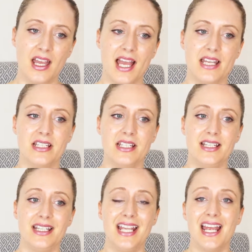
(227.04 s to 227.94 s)
And
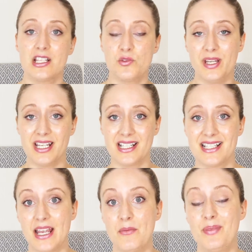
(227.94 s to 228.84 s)
yes, we can
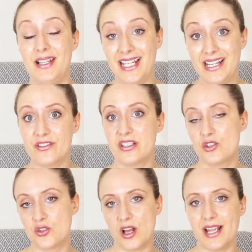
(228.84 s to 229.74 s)
set beliefs and
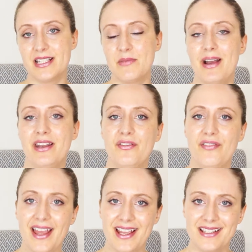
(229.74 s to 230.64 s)
try to
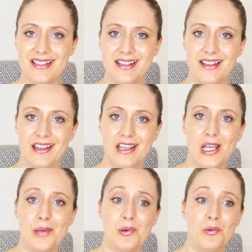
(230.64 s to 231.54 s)
manifest,
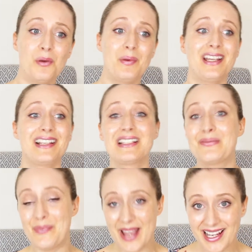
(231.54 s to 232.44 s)
but what we
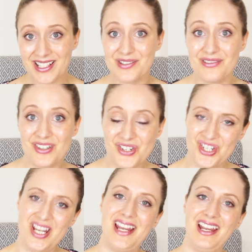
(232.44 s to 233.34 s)
expect to
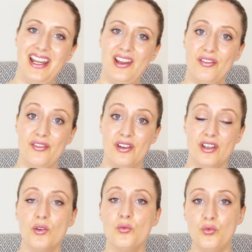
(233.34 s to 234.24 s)
achieve
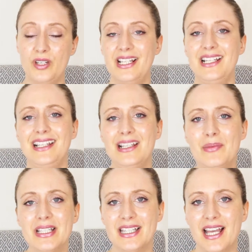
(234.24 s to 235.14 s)
can really
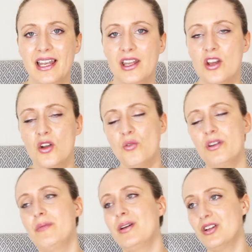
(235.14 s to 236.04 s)
limit that.
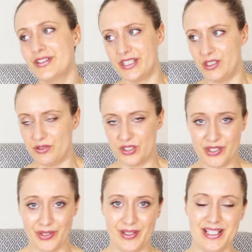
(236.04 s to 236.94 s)
What I'm asking you to
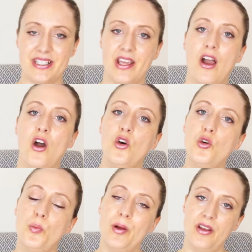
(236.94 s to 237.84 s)
do is to
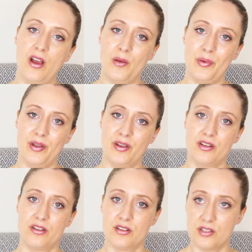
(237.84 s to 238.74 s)
open up
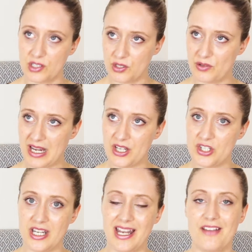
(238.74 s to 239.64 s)
to
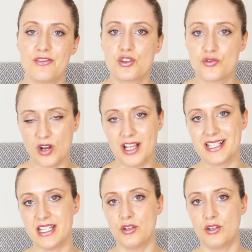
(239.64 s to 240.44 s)
creation, have trust in